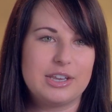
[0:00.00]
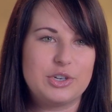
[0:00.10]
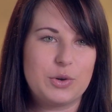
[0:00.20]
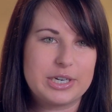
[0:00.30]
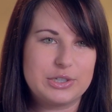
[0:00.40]
The
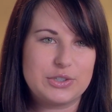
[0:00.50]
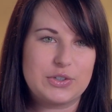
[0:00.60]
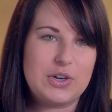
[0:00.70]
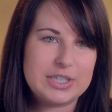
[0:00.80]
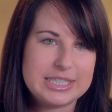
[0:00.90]
directors are
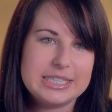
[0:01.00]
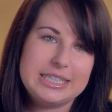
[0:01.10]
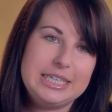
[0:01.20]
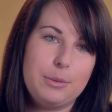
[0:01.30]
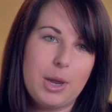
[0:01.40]
constantly
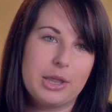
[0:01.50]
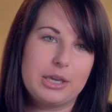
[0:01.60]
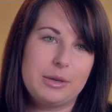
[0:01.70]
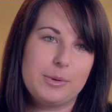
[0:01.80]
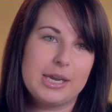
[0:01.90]

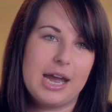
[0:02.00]
emailing me